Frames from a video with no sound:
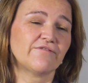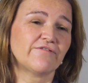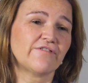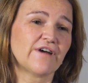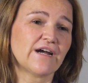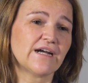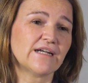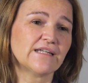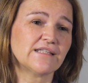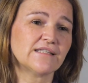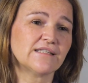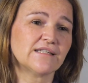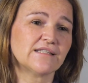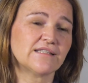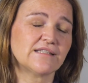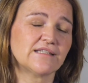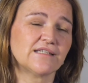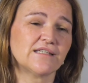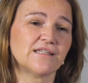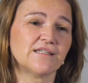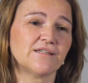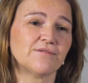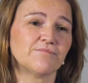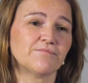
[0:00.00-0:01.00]
find a
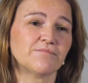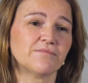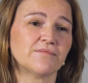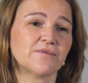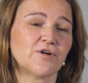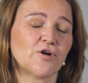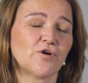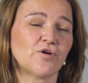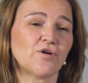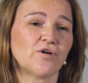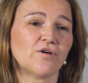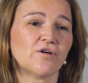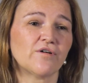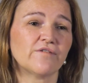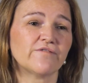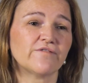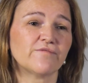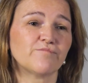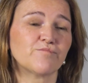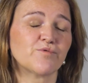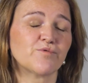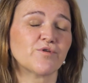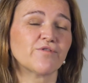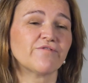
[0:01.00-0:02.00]
team of
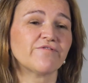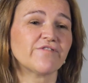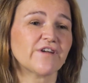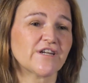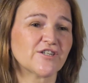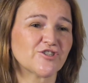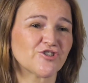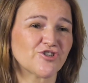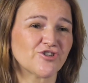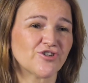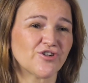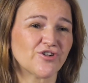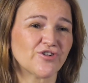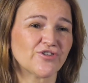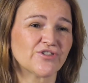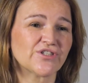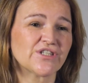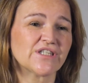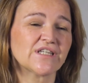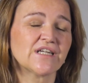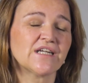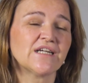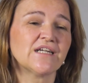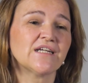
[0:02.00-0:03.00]

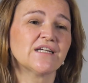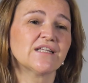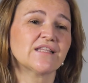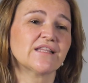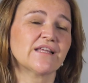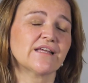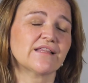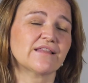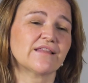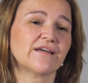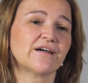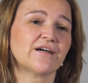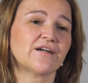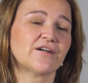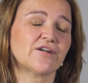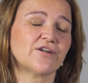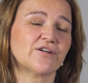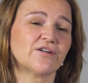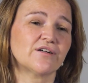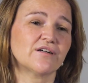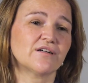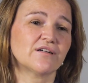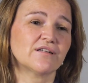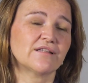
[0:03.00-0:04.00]
professionals that
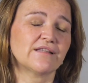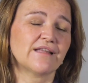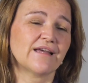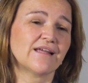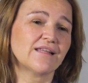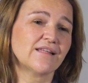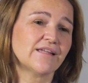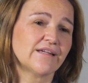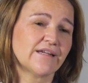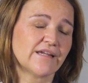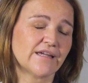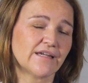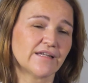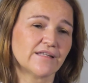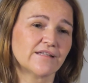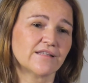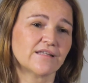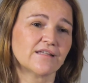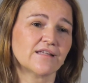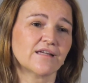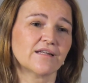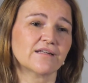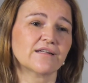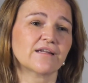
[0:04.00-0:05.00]
are
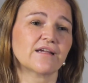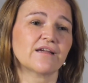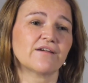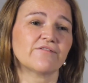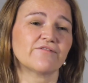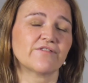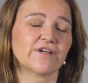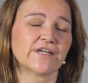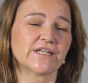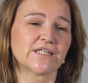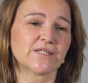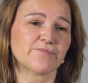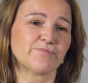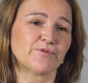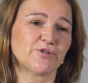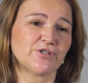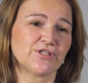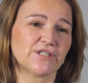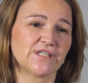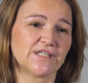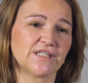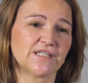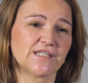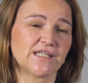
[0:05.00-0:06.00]
dedicated and have
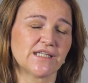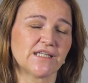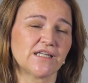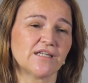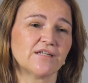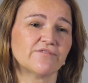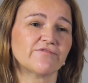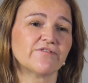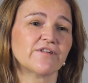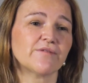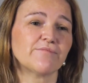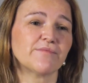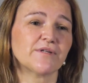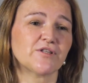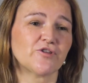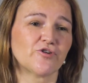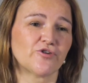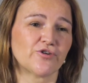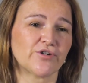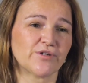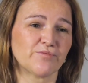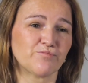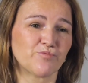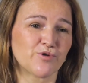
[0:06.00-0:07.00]
expertise in
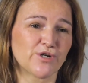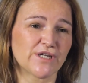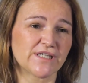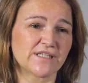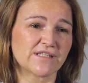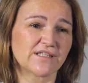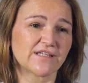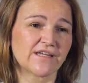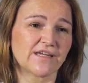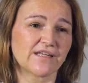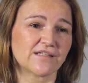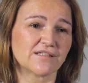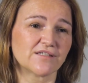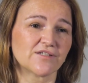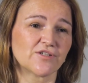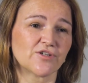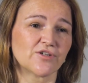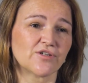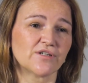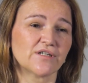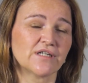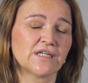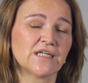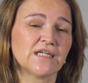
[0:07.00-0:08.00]
inflammatory breast
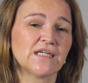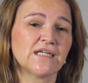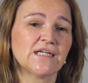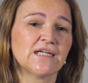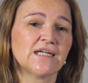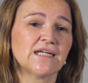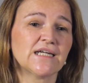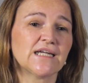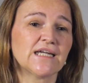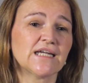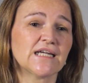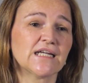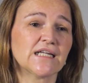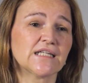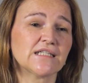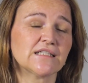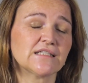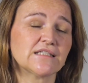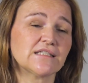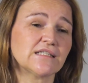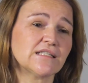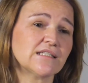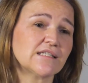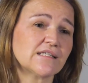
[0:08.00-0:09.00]
cancer.
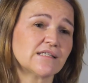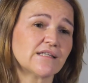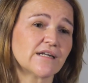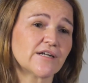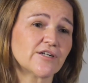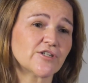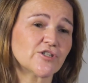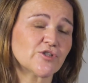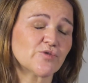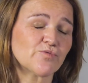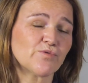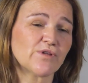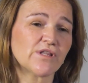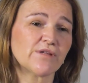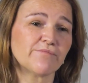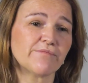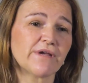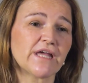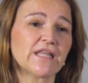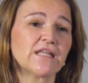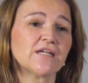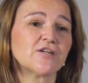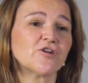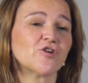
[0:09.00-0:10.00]
And this starts with the
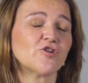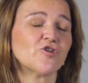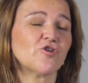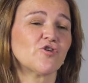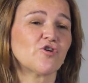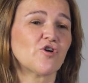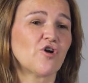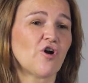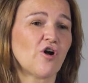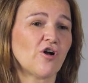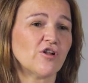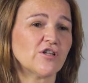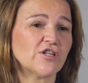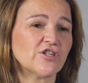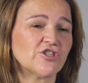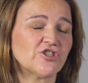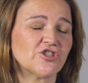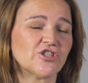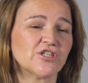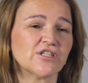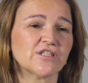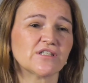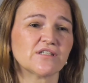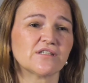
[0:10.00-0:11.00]
medical
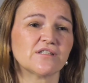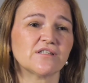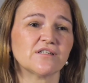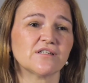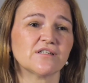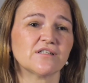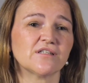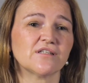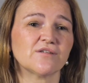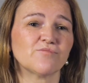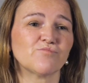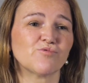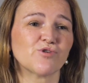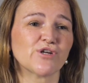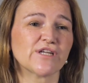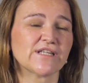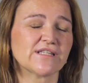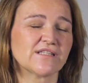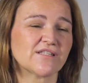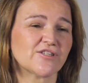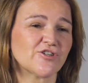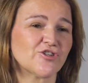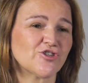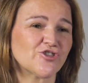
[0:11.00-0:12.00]
oncologist, the, the
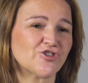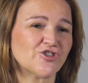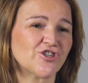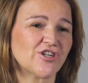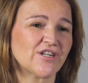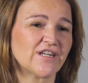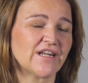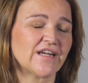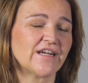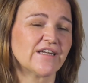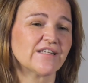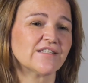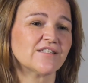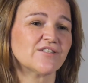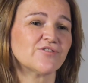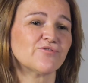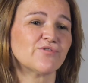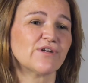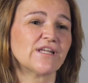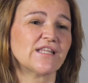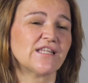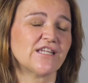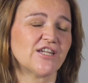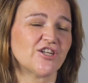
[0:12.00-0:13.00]
breast surgeon, and the
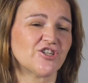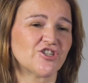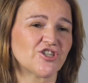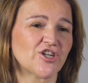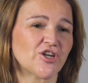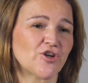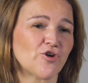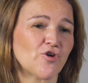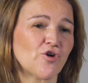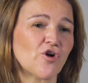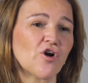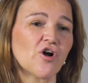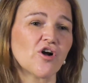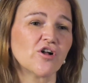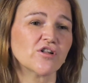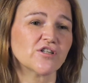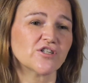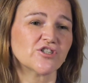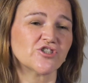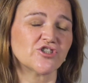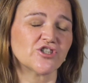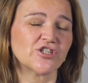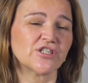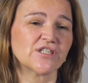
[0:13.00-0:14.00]
radiation
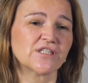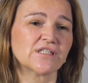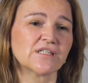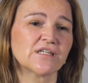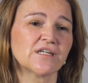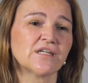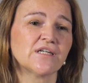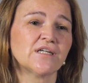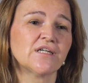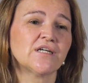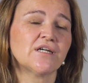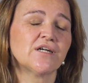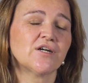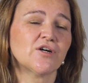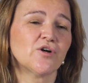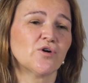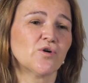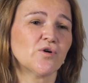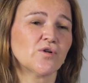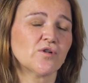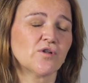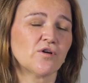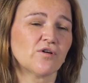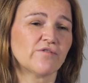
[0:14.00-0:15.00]
oncologist.
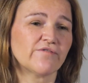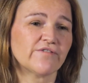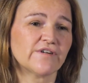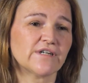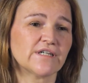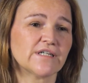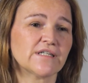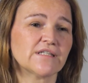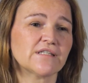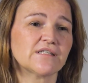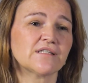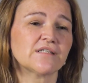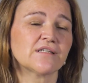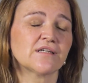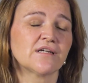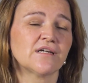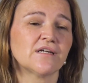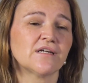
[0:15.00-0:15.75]
All of us